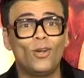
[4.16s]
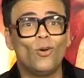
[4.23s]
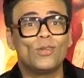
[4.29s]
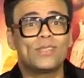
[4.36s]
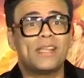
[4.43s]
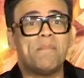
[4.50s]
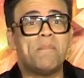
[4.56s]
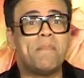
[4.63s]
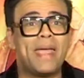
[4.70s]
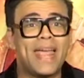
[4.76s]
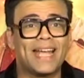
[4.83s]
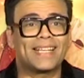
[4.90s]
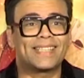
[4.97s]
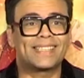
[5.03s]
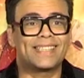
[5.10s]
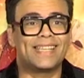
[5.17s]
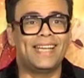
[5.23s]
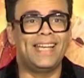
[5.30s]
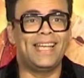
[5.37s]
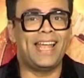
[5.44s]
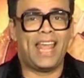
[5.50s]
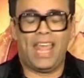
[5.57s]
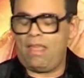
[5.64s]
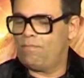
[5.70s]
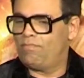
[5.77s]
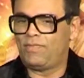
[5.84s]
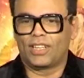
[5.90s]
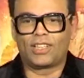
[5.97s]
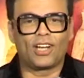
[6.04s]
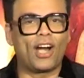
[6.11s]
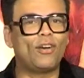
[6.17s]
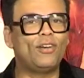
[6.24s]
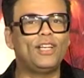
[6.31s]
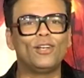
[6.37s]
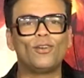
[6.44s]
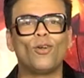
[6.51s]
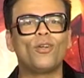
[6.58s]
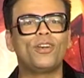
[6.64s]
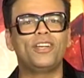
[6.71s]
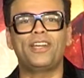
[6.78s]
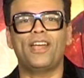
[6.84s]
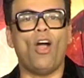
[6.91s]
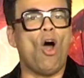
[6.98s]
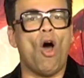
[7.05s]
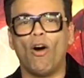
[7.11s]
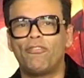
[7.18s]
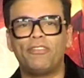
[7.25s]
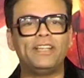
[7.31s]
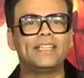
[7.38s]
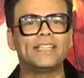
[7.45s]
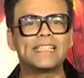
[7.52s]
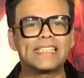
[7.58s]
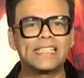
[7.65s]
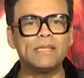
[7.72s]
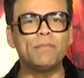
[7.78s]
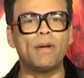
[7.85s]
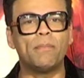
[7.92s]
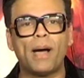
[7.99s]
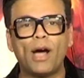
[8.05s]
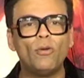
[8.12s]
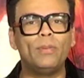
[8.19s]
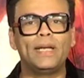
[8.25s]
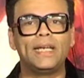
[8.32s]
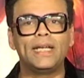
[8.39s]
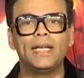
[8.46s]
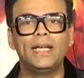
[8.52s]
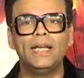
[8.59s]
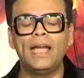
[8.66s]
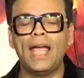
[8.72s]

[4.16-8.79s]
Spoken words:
goes and makes the crowning glory of Indian cinema, Bahubali.